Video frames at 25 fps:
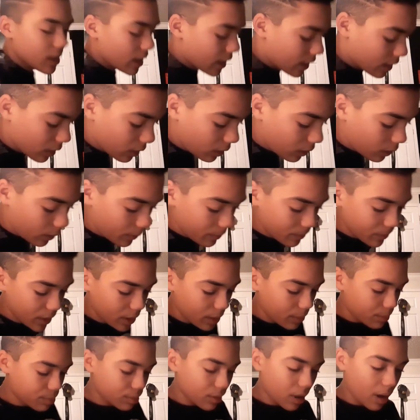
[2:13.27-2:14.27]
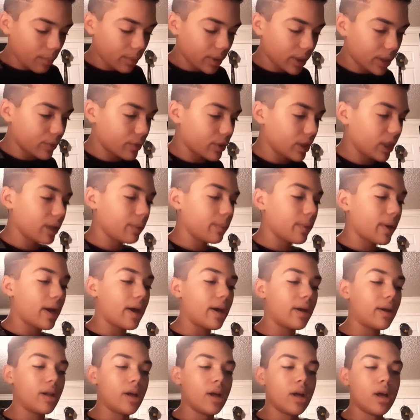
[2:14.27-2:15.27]
at all. They're probably really
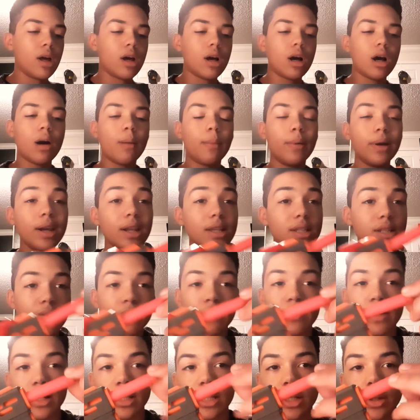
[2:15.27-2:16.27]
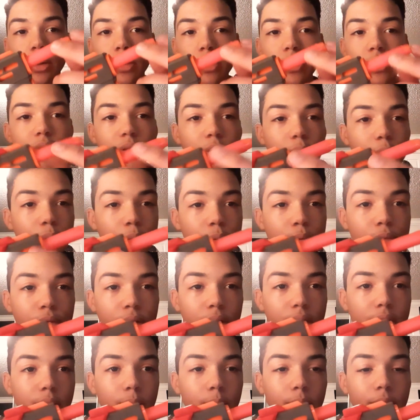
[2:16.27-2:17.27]
bad, but it is a front loader, so you
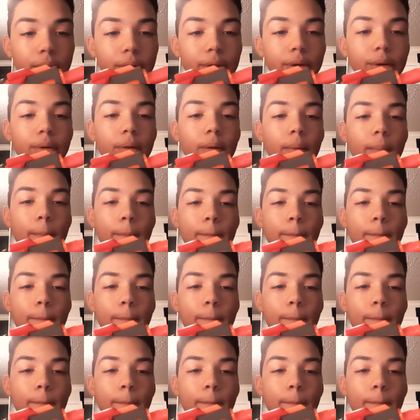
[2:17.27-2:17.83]
front load here.